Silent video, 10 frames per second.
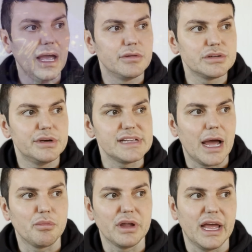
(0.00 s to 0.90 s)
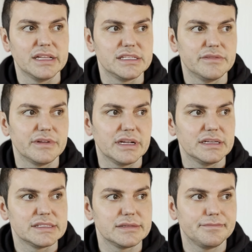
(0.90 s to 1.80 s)
I was always apprehensive,
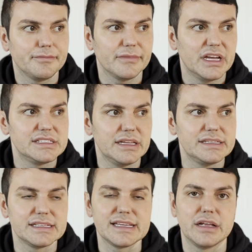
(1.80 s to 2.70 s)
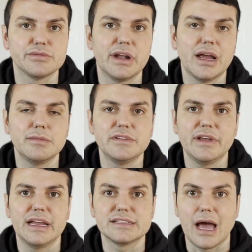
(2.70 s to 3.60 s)
because as silly as it sounds, when I come to
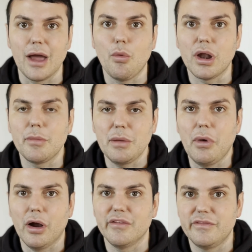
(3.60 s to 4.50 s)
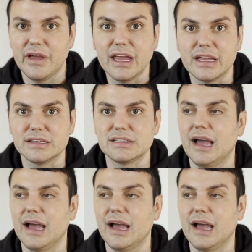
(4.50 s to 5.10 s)
Vegas, I want to be part of Vegas.